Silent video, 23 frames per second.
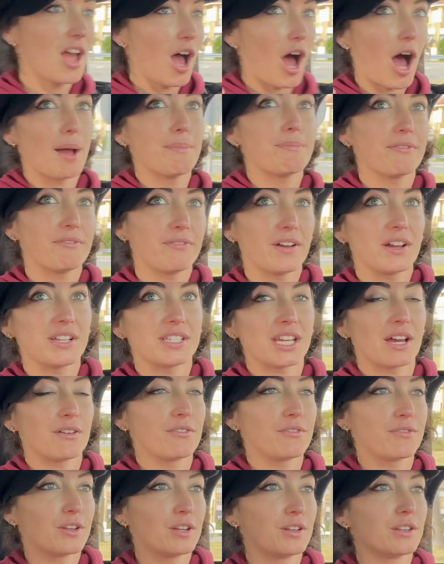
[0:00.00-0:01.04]
I prefer to
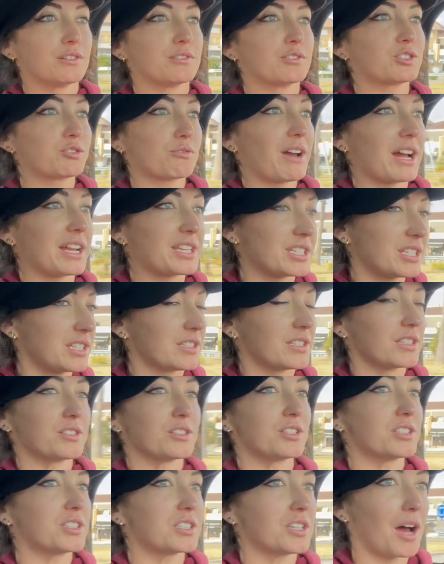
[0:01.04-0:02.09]
have a few little scratches
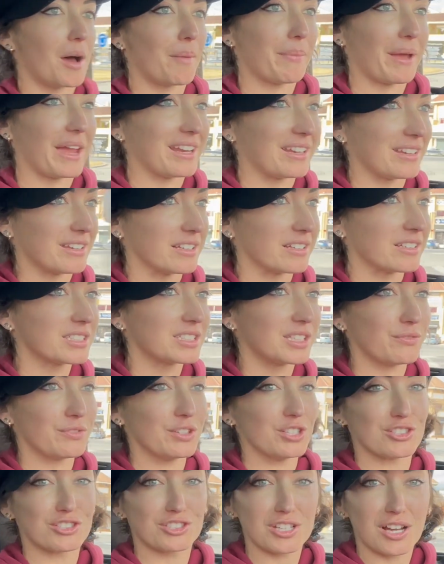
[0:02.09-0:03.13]
and to start painting her, because if
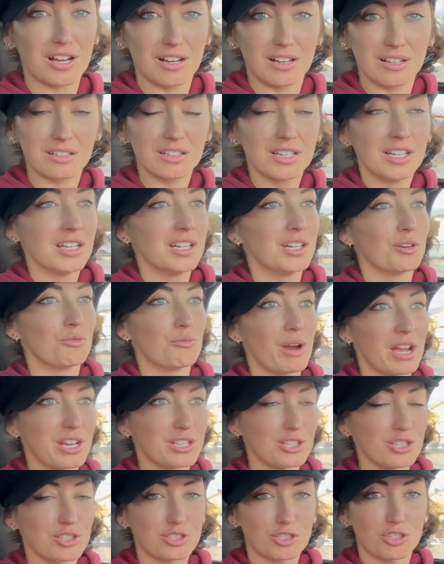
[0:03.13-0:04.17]
you start, where
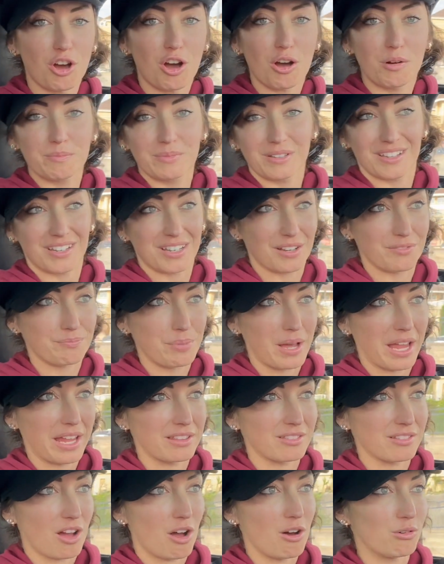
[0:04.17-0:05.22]
do you stop? You're gonna
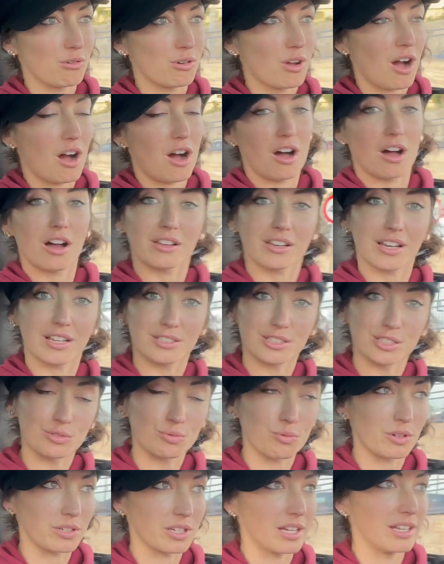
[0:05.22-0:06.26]
paint the whole car, and I just
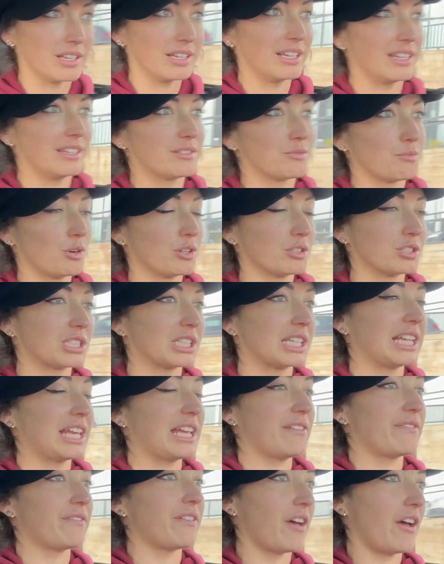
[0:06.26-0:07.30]
want to
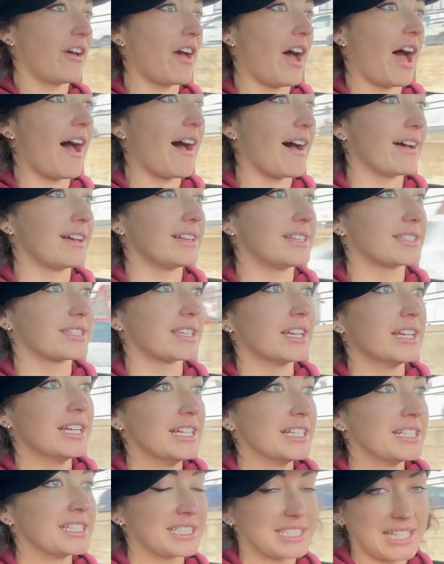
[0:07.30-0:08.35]
leave her as
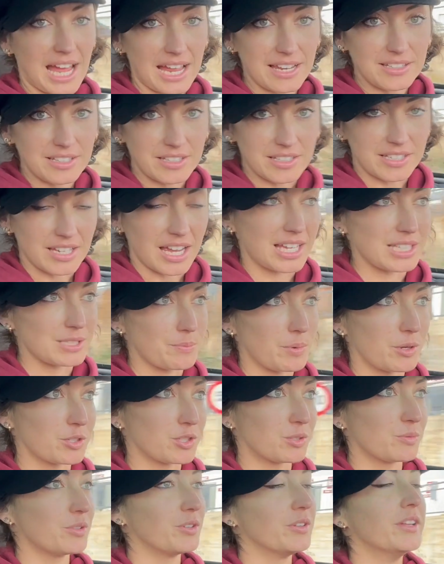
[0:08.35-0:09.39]
standard as
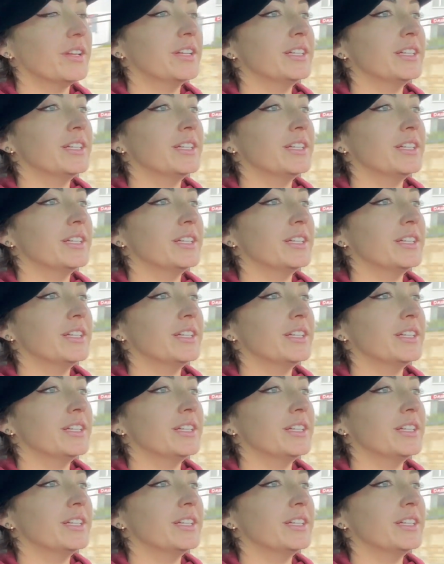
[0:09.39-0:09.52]
possible.